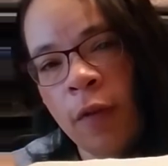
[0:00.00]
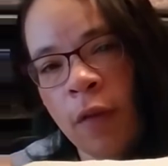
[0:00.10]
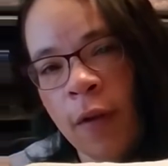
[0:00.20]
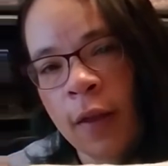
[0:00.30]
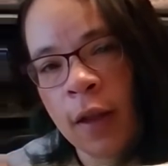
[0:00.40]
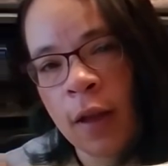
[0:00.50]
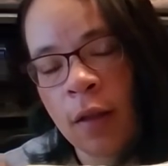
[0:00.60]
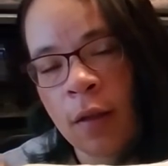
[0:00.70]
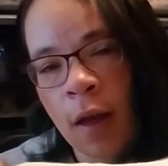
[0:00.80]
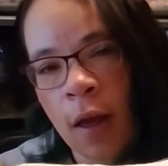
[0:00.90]
the fact that
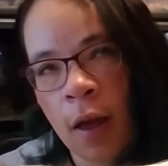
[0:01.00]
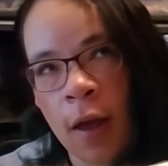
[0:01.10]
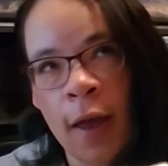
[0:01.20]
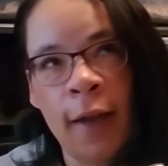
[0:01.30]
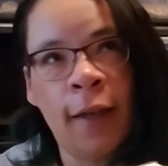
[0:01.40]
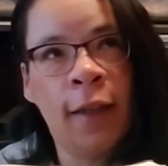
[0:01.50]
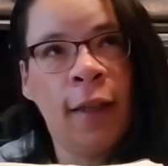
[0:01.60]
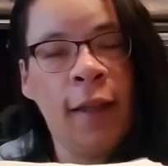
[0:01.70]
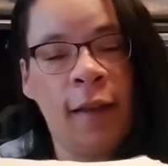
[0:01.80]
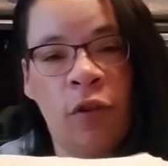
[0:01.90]
it's at
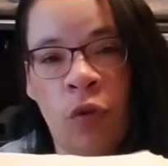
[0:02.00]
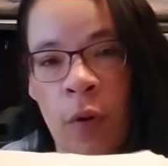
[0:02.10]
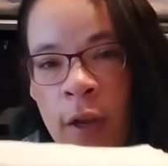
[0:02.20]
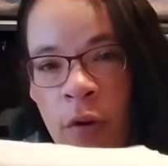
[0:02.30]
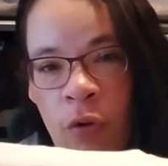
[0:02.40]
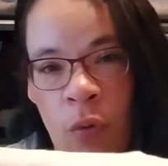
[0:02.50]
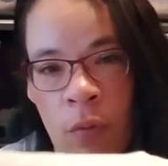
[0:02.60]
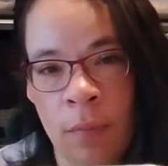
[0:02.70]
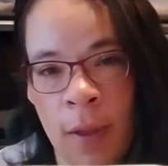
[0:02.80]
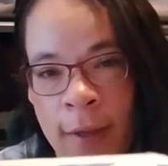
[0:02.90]
least 20 years
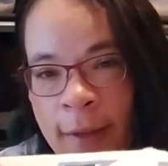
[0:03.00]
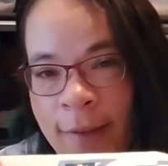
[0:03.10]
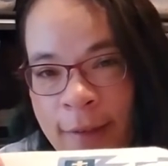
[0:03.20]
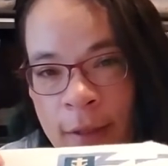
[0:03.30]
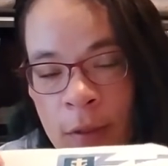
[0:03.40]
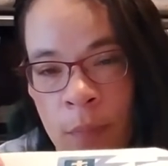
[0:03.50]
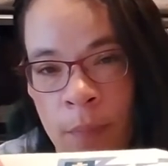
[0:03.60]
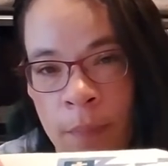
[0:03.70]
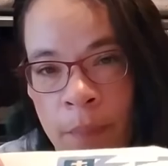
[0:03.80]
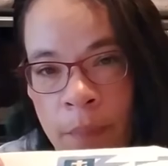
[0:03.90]
old. At least.
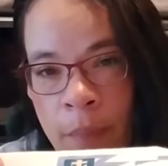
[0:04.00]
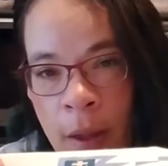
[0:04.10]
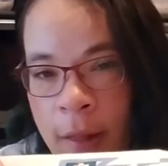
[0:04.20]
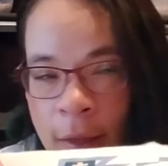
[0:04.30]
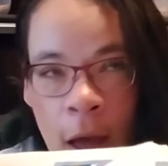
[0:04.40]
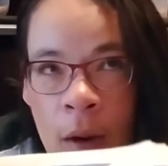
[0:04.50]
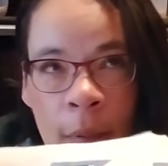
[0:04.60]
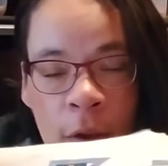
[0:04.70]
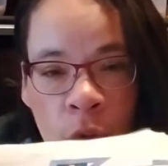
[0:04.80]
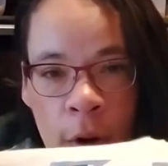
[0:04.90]
It's gotta
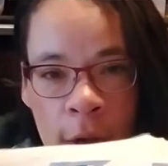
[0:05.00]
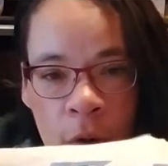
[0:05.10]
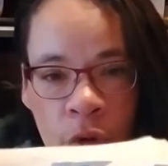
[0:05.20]
be 20 years